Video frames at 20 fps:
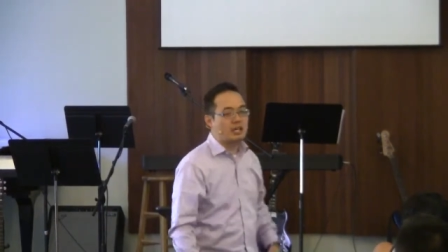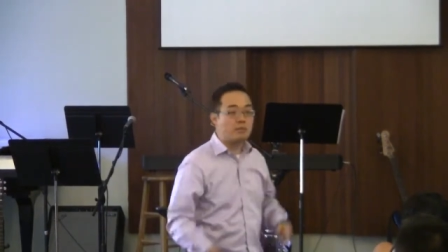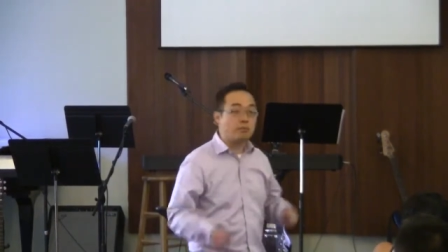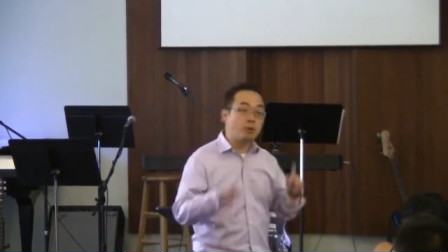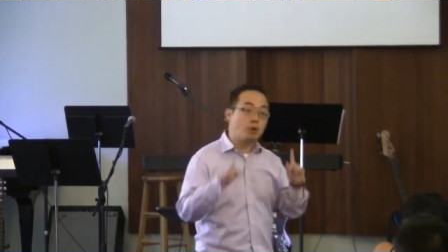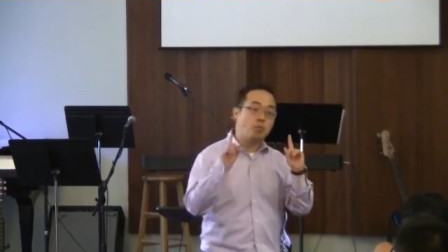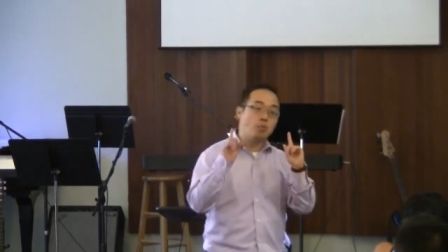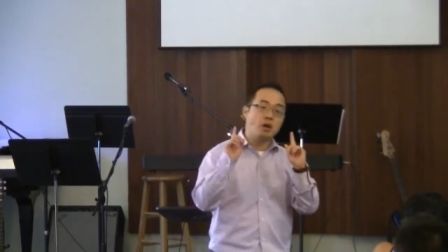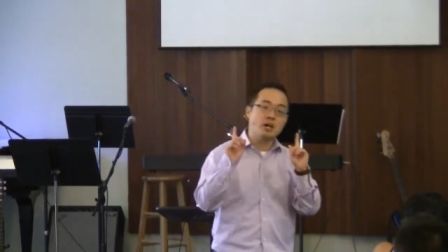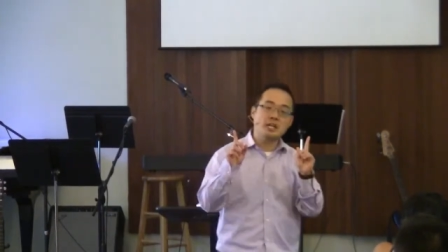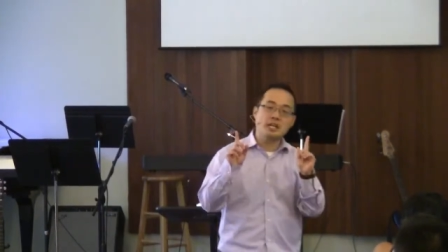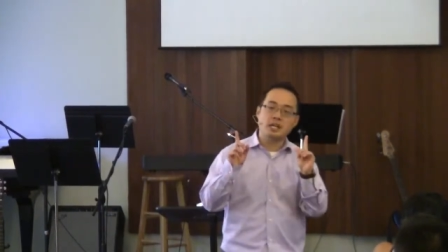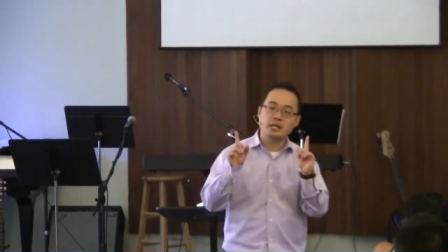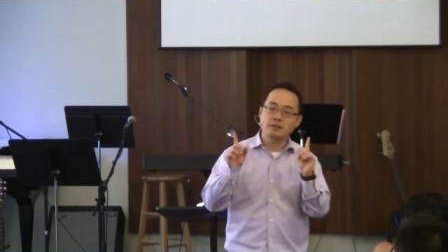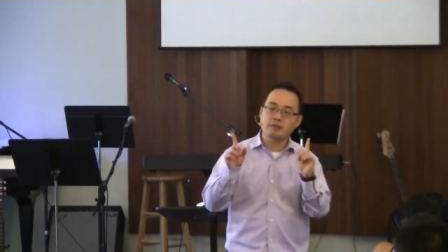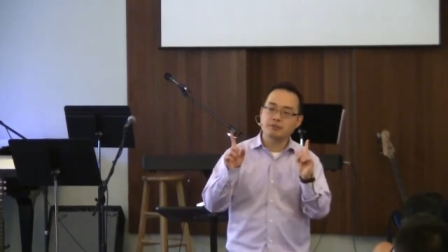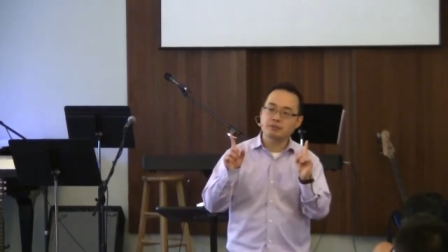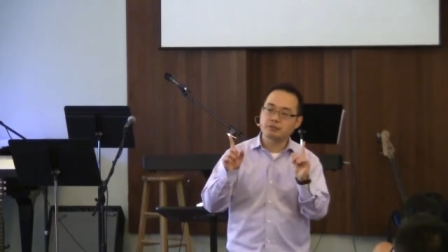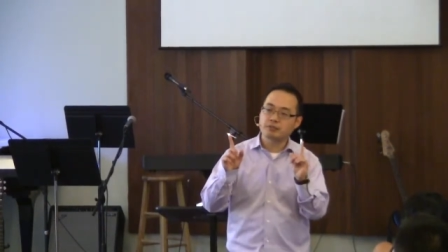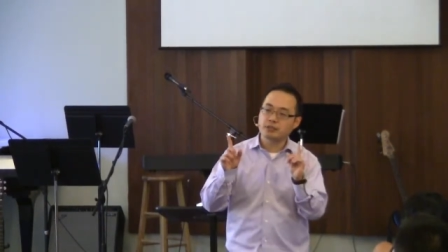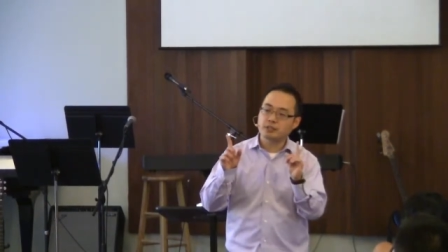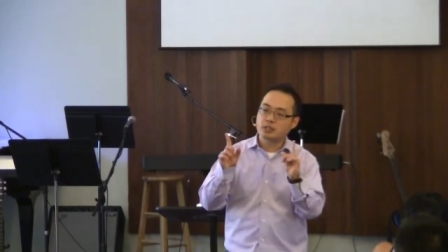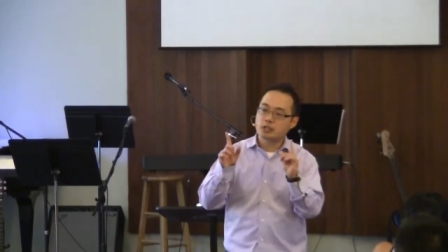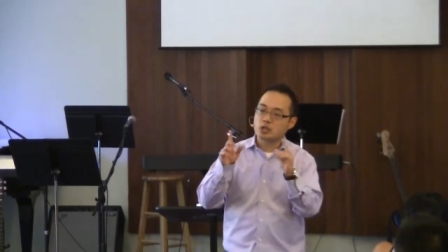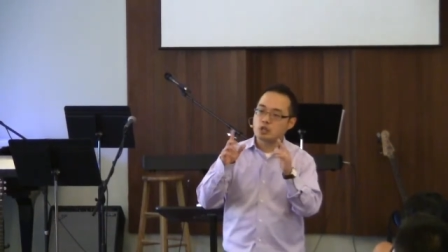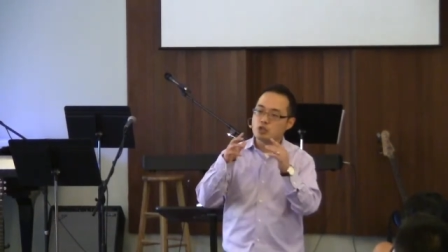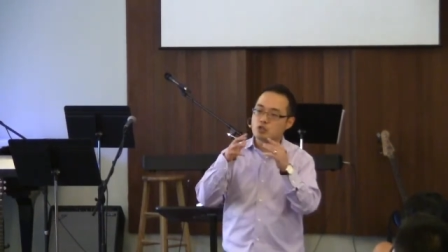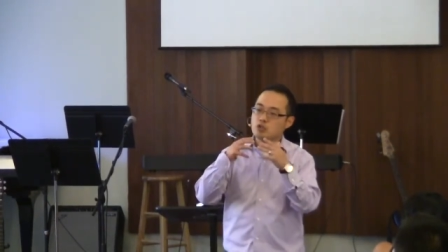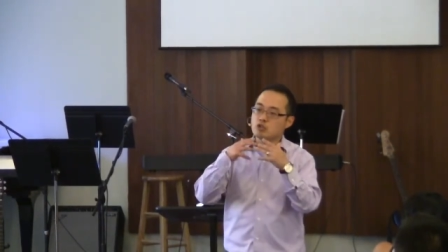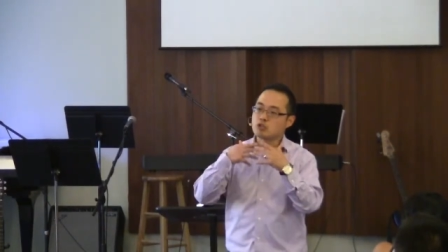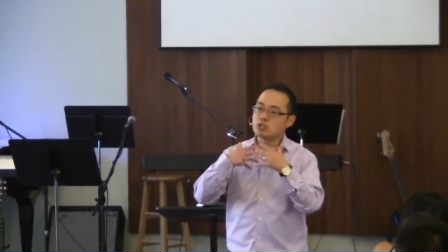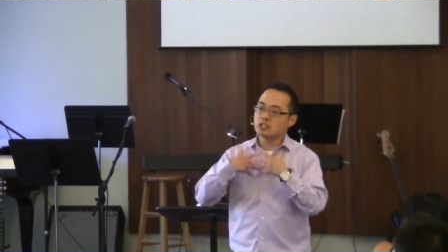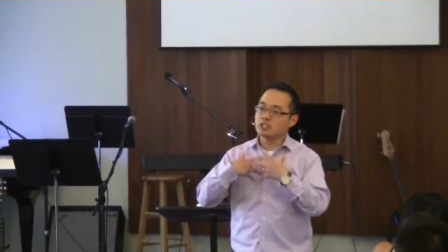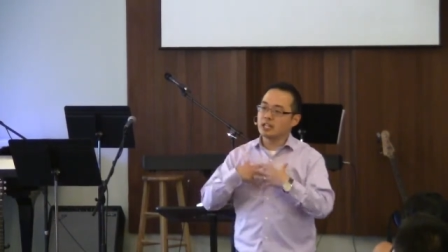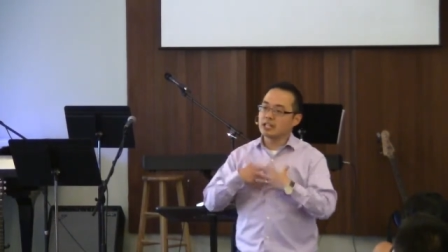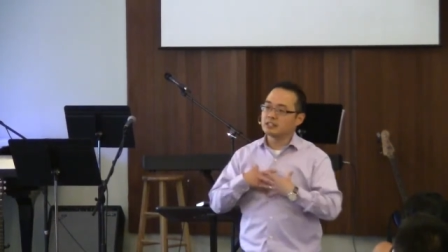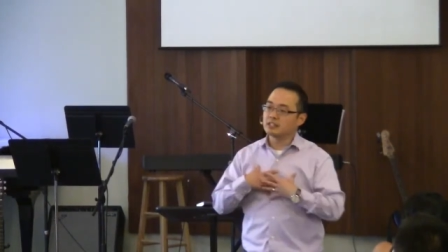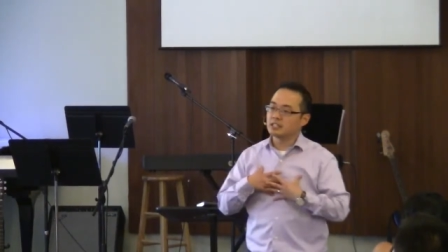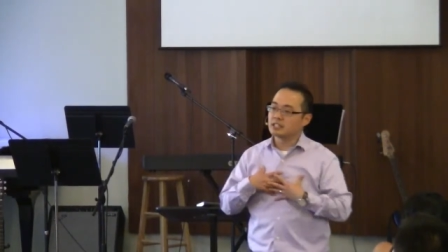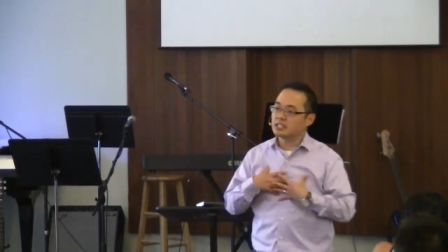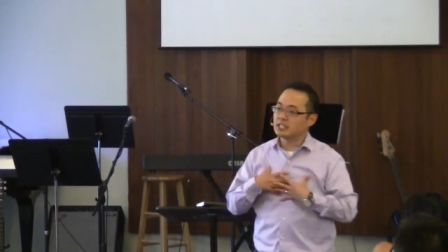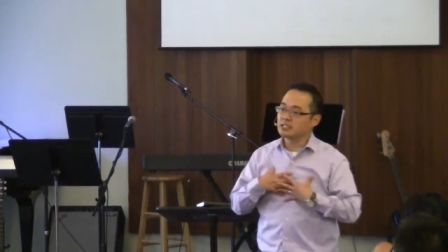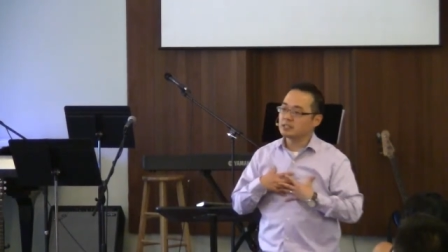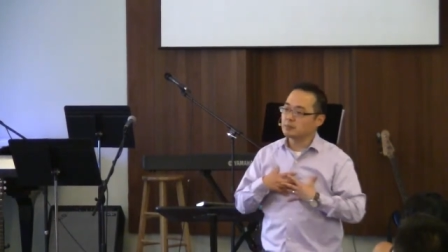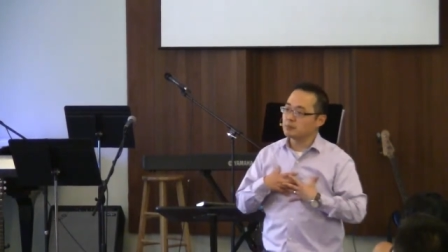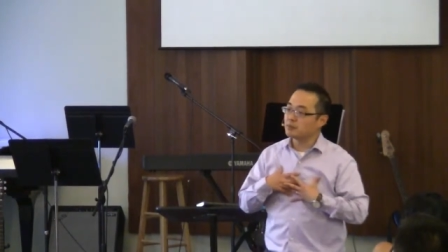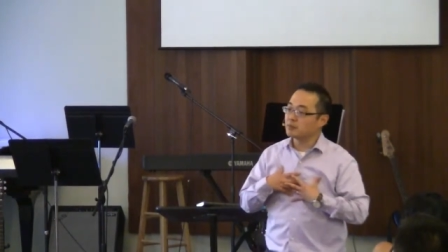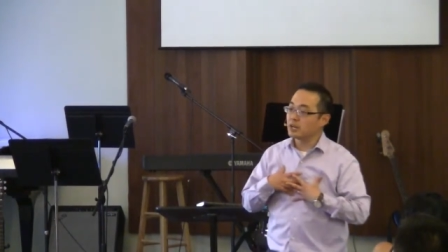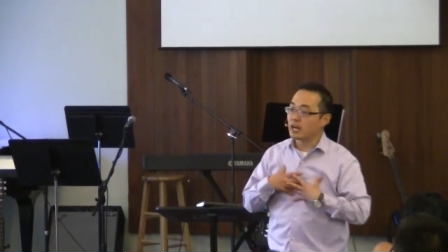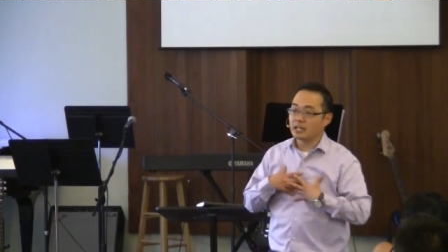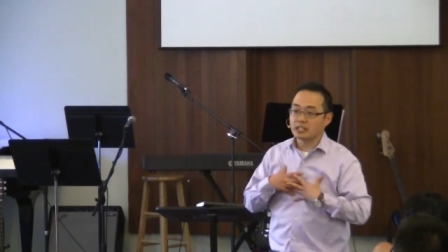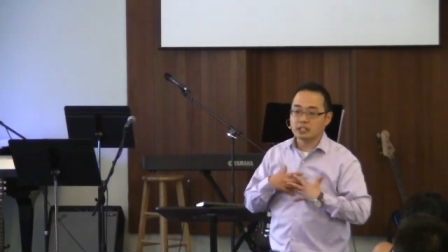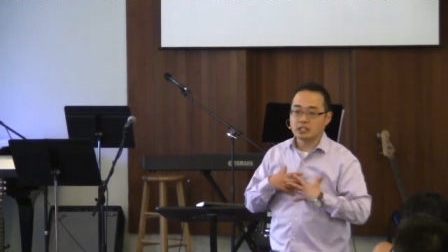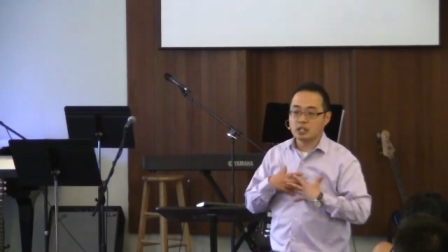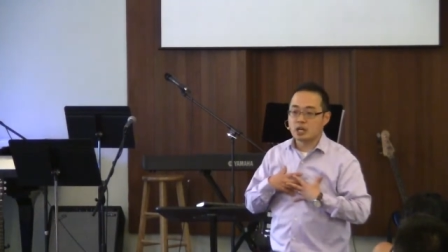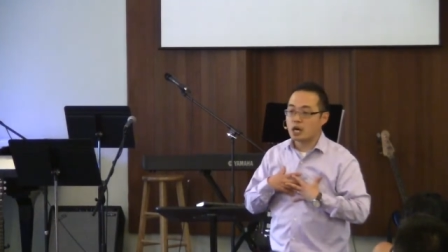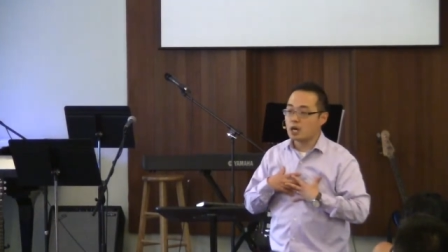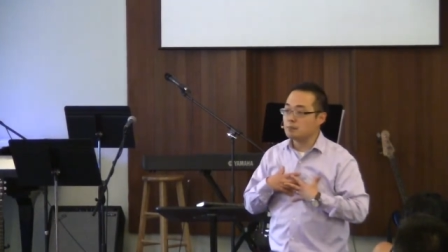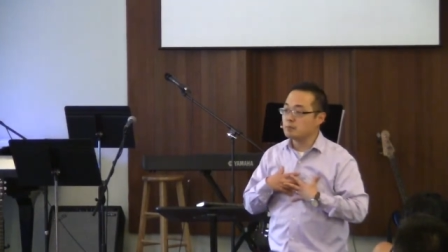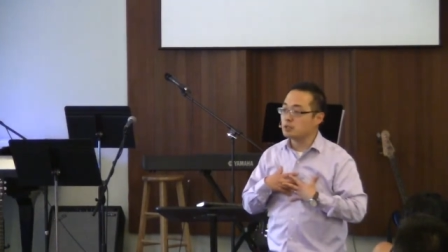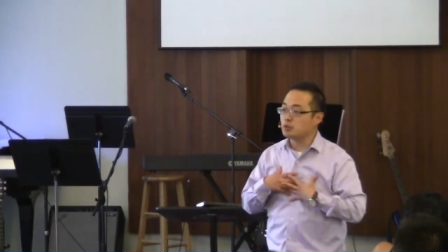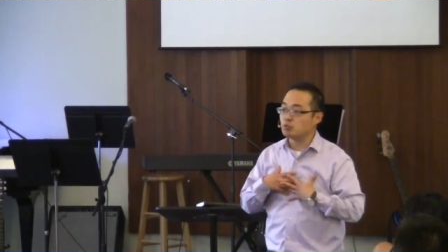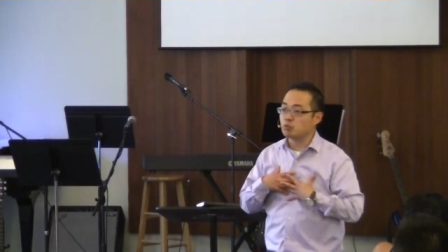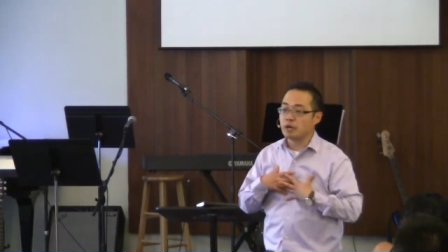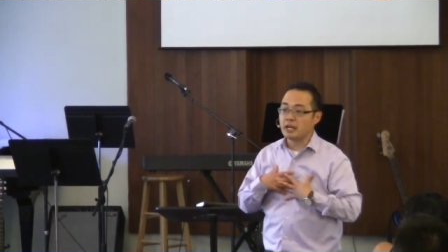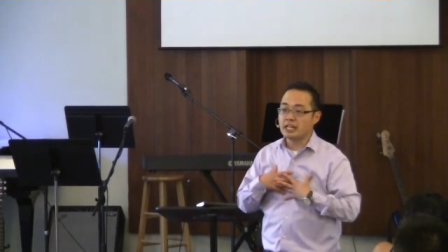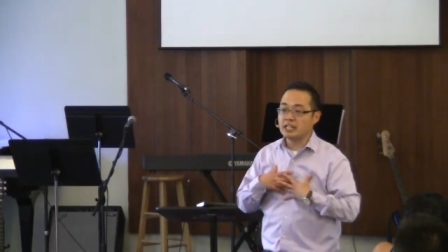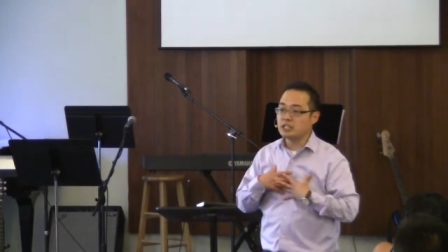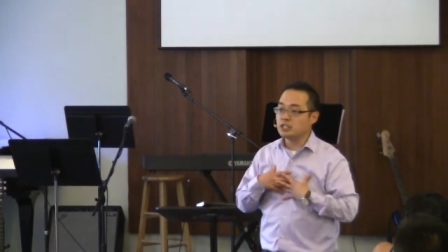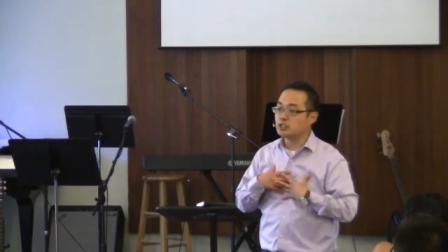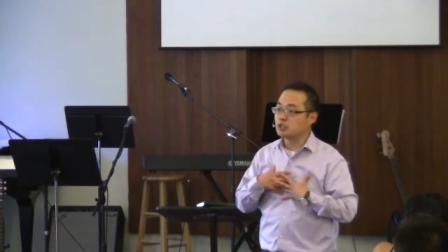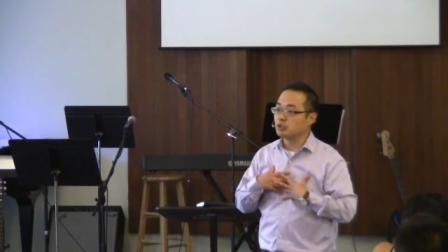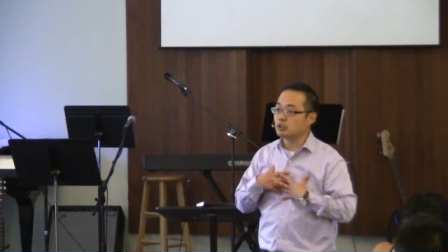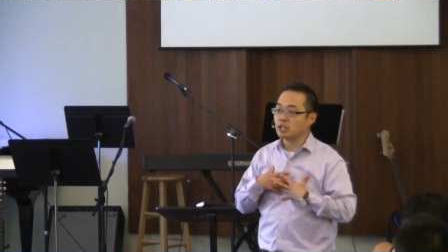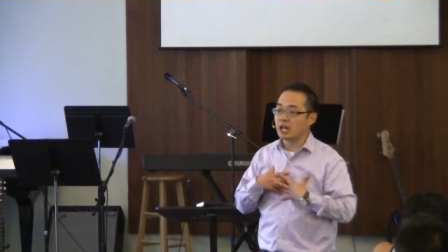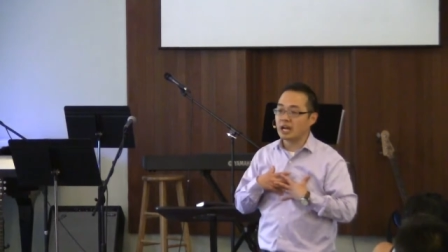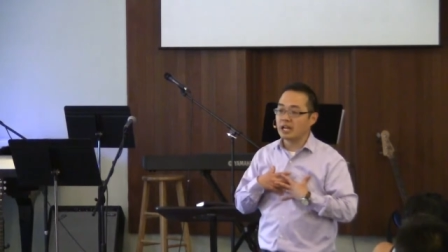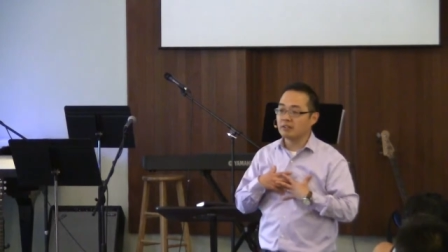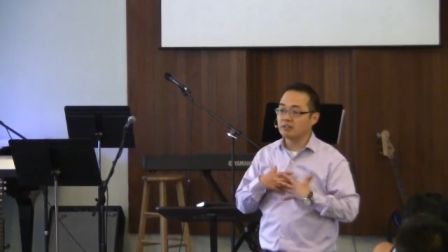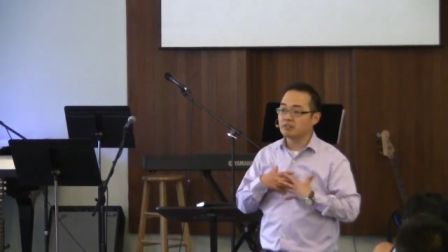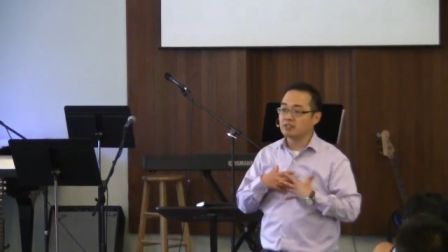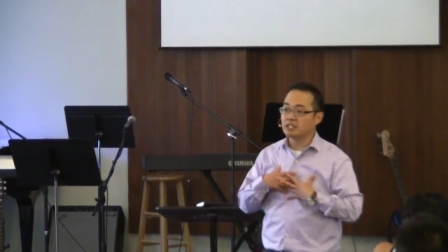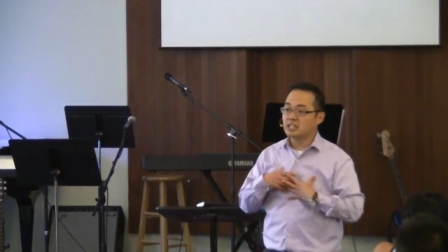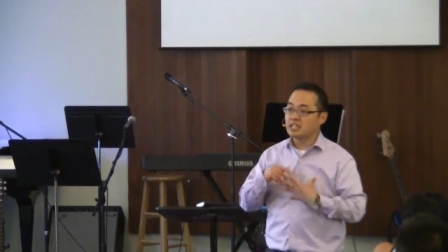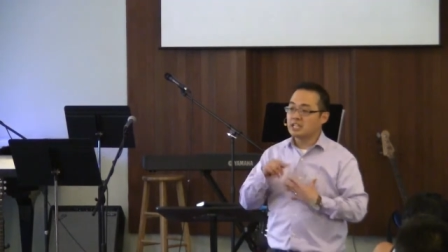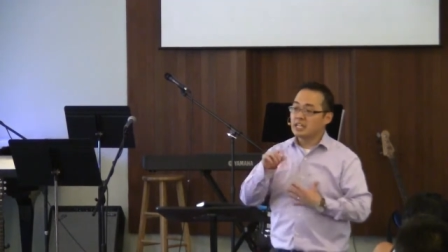But what if you could let the kingdom of God come and reign in your life?